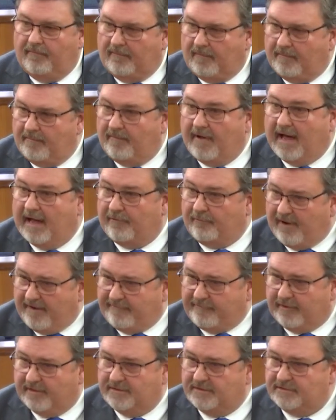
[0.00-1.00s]
by
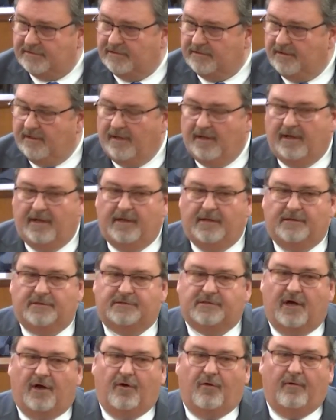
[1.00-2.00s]
reference.
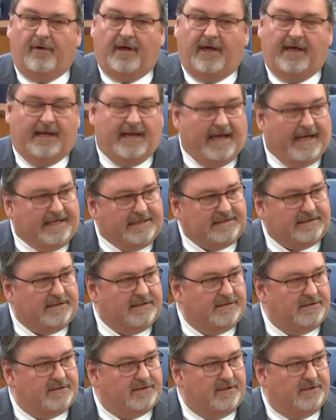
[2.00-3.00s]
So in
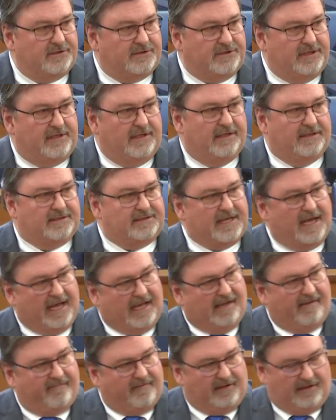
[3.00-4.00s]
essence, she is
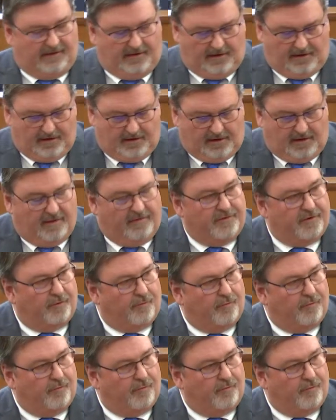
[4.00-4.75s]
having the